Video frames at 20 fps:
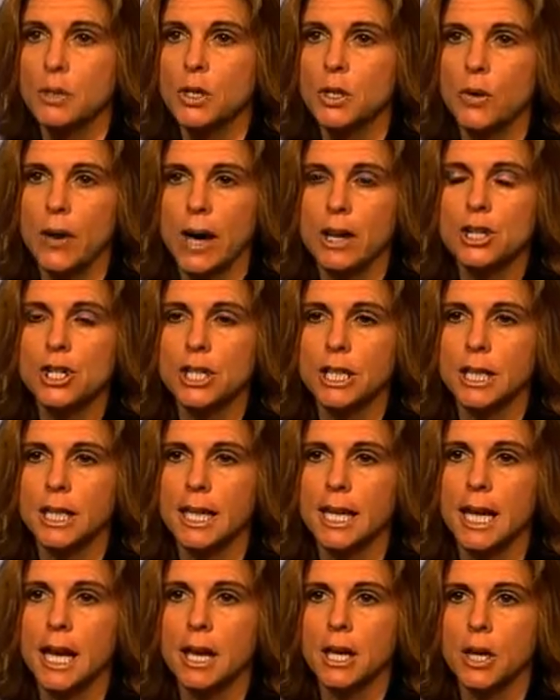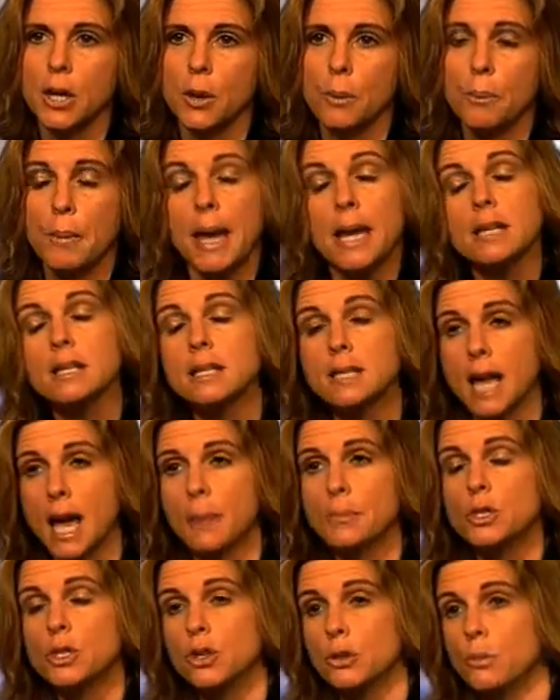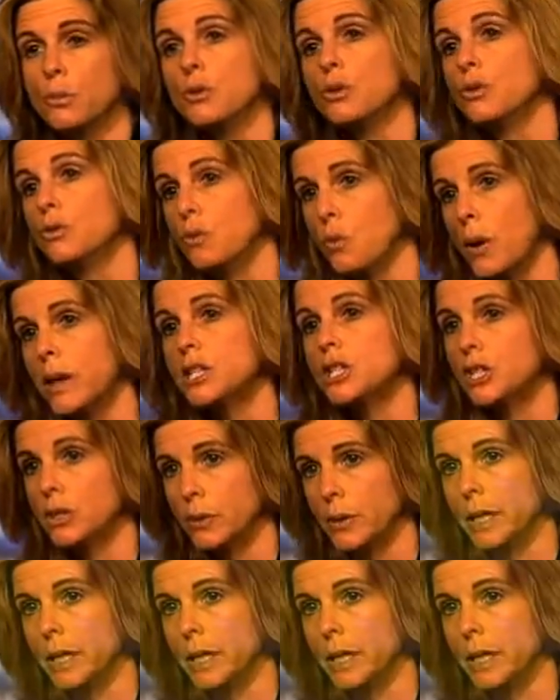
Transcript: to actually you know, make steps to improve what you